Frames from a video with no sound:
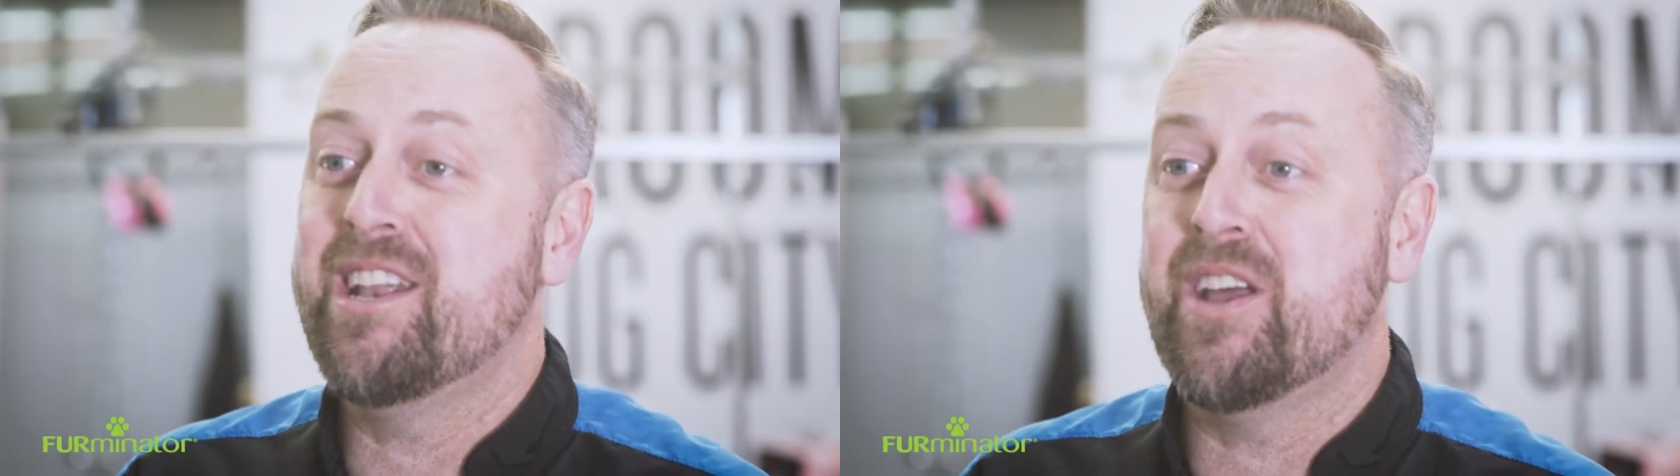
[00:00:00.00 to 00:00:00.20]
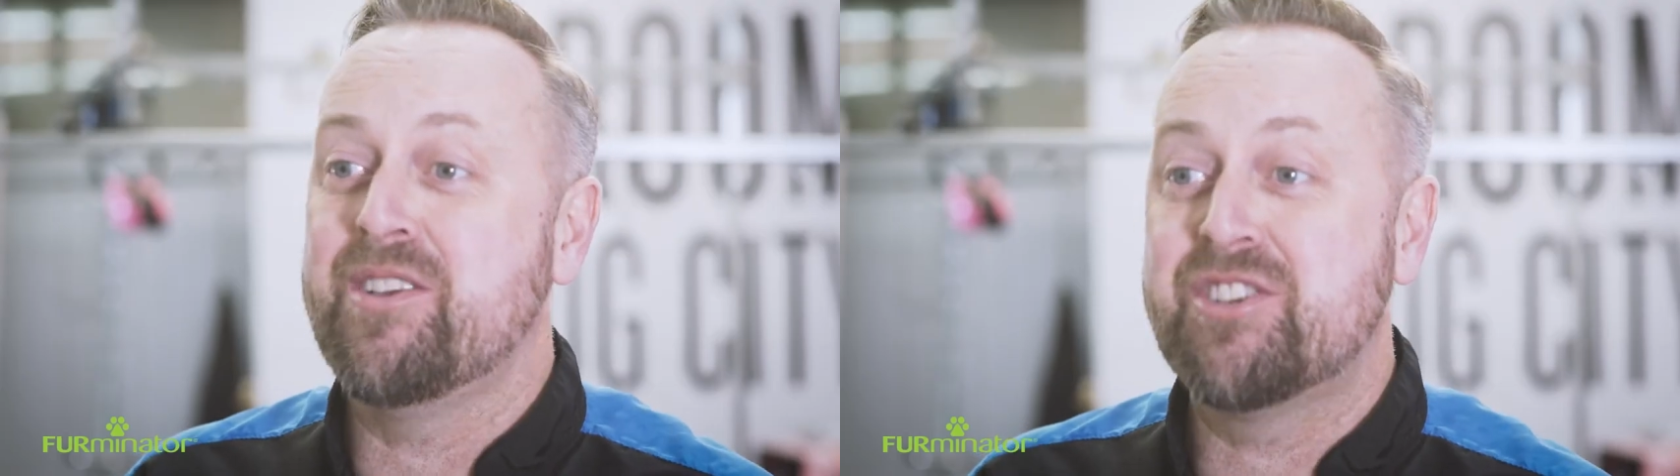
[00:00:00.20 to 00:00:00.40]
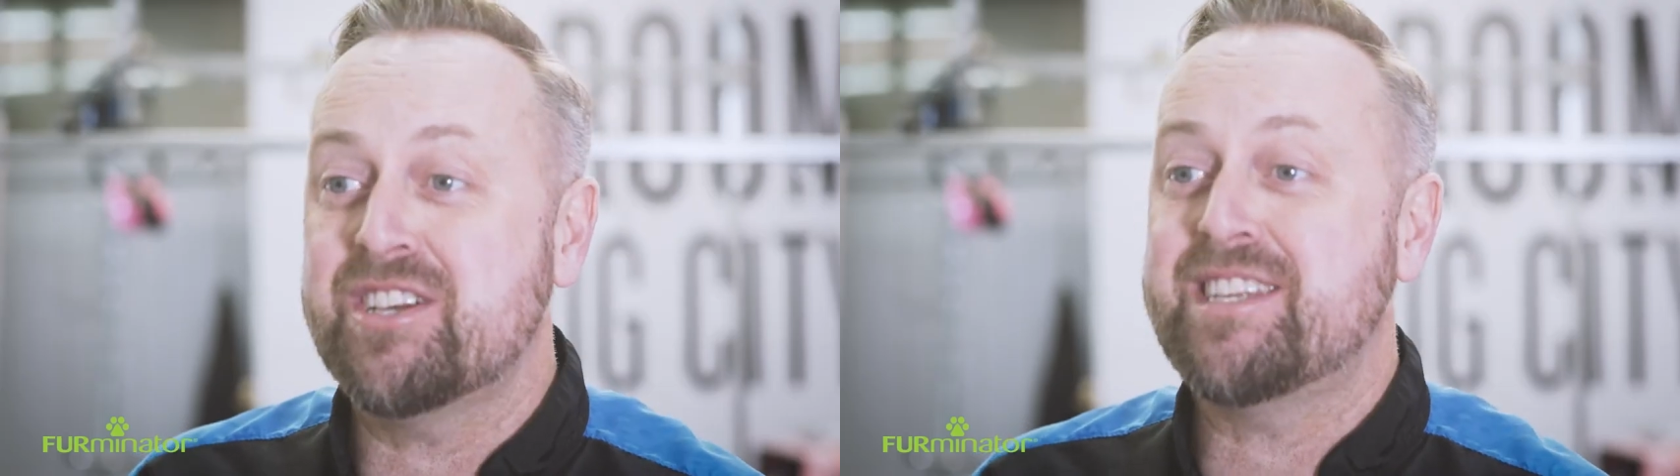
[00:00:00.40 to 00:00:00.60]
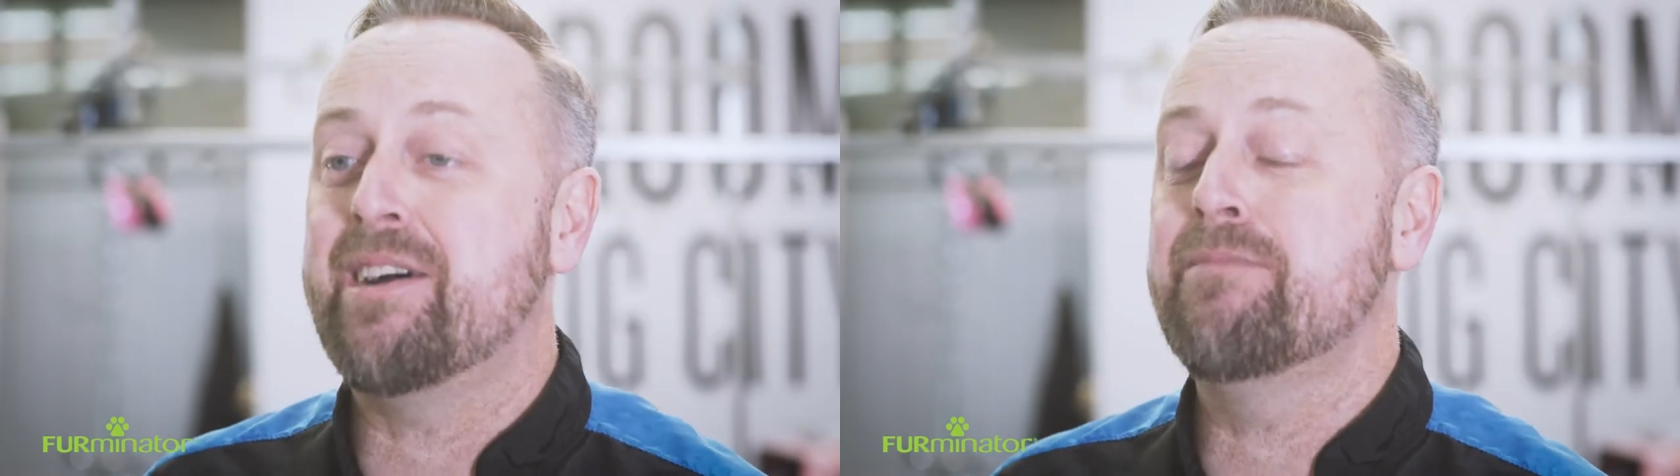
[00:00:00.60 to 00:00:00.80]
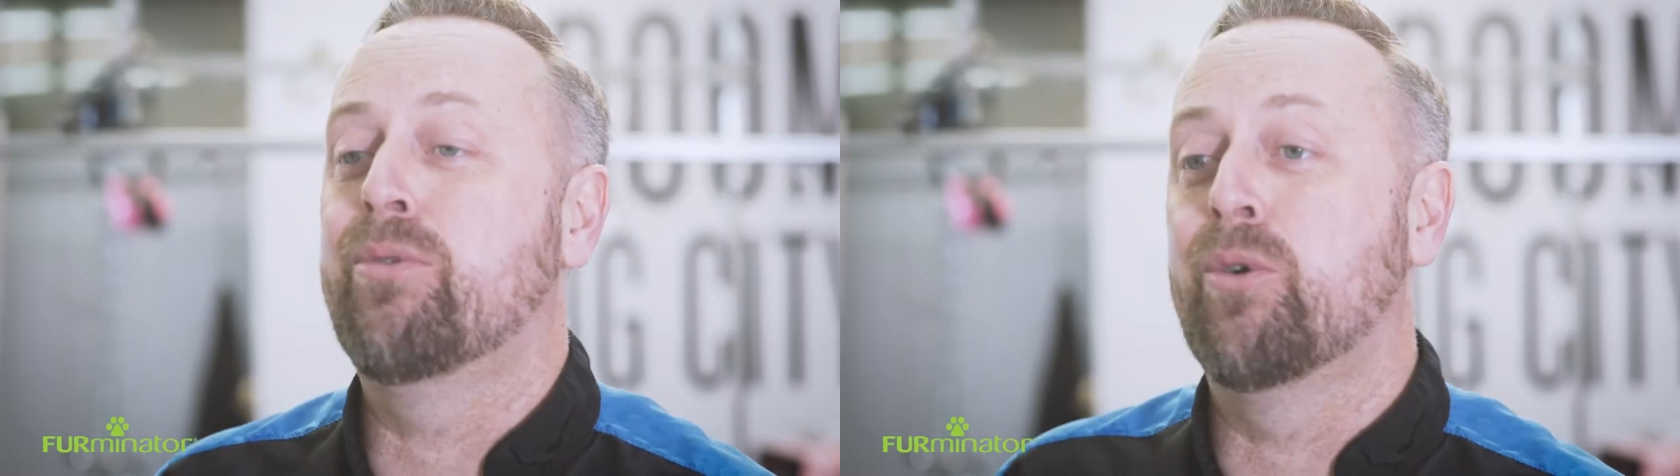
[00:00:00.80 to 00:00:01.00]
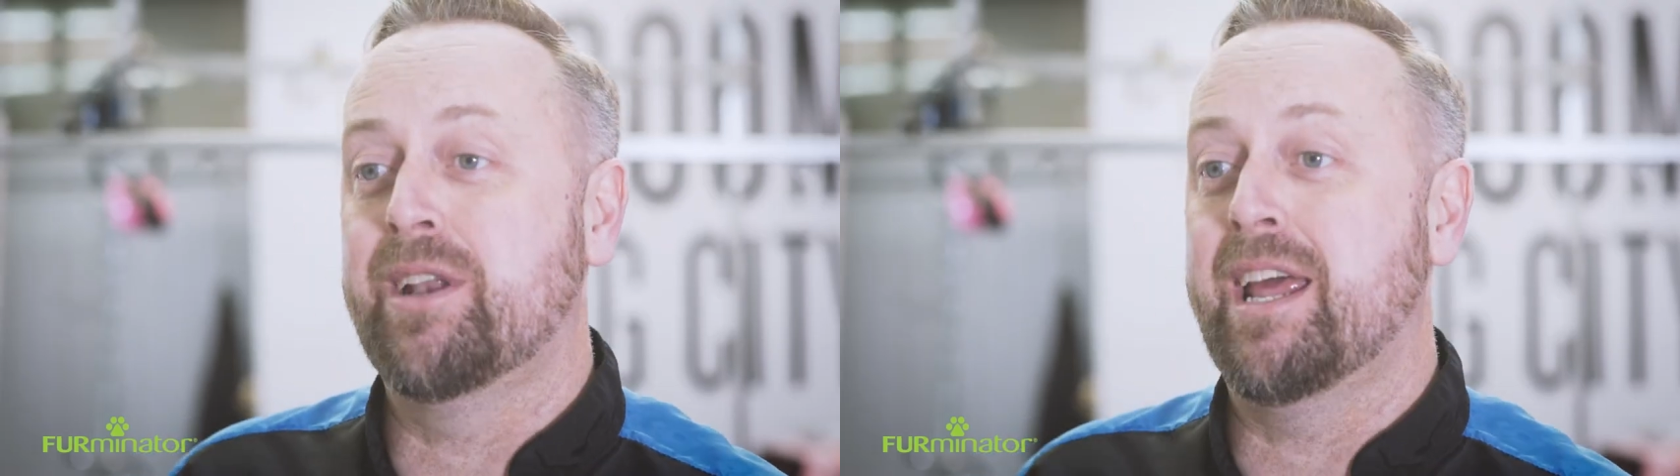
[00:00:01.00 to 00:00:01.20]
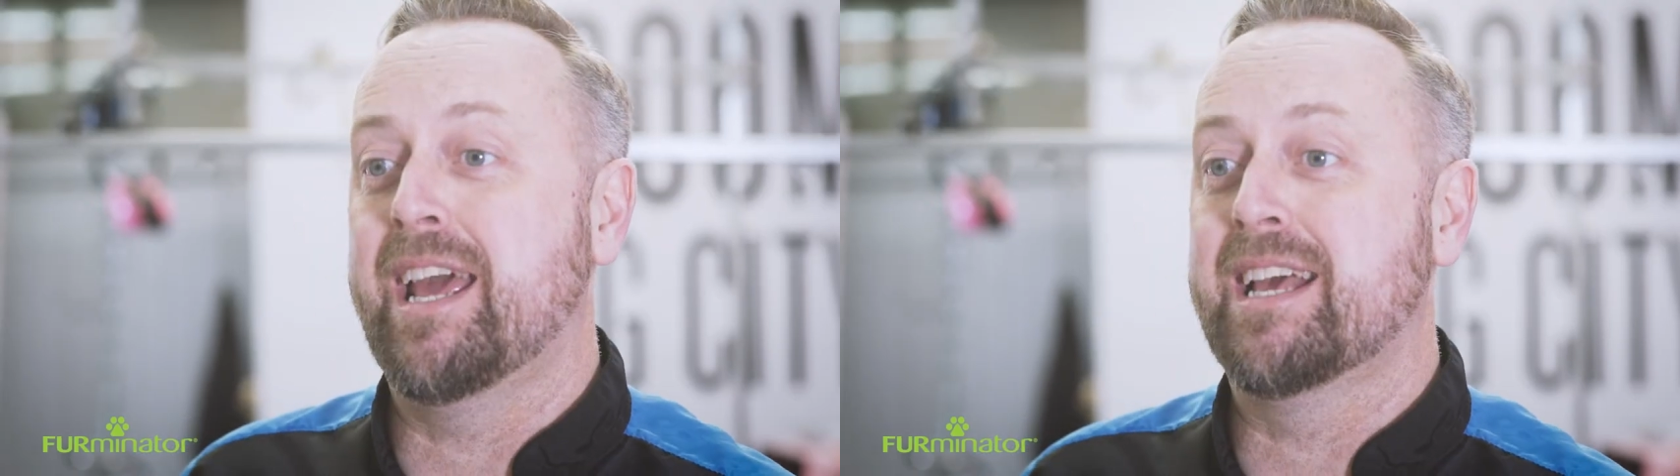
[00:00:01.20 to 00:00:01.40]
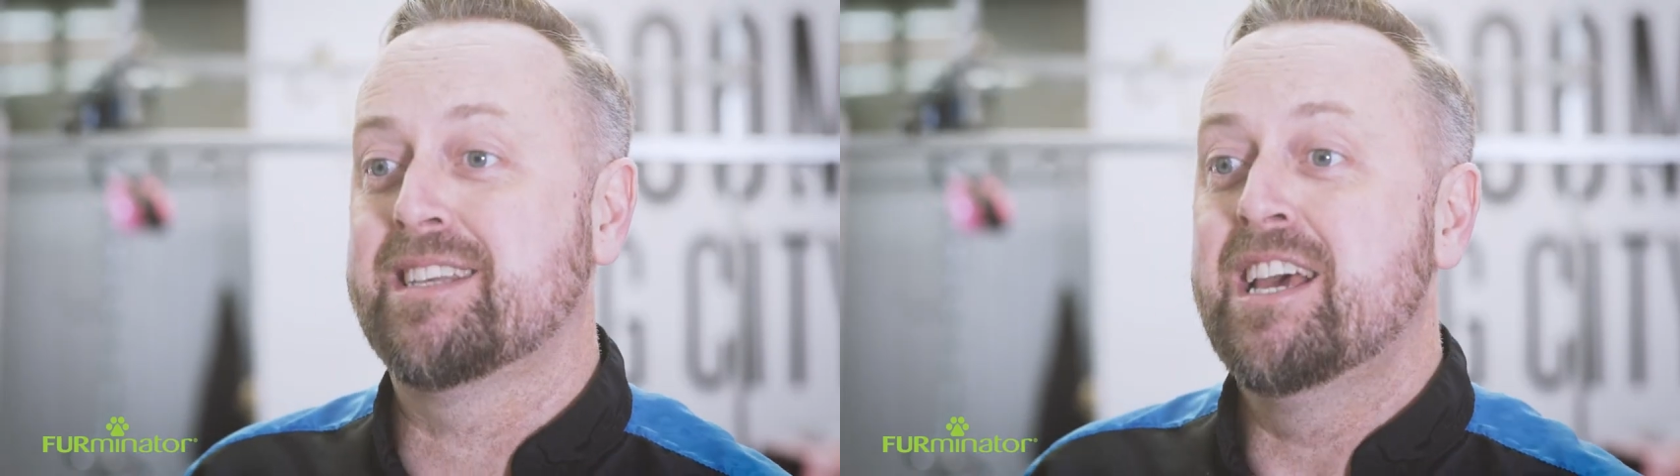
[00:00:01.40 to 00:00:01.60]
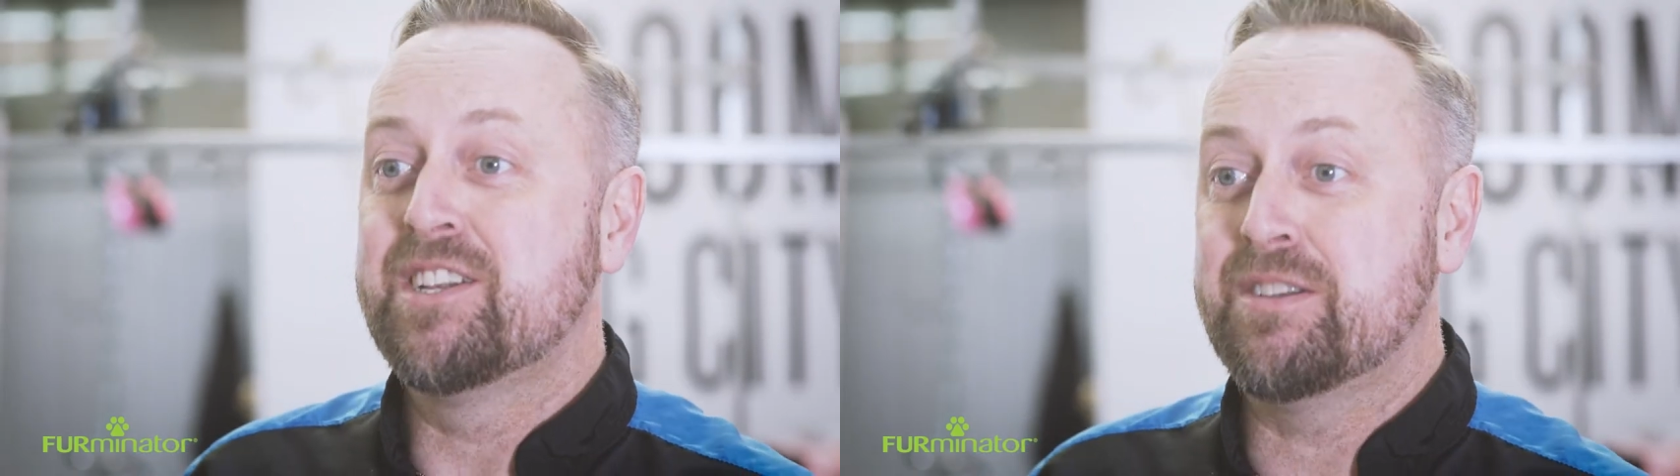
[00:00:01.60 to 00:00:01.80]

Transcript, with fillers: I know just how important it is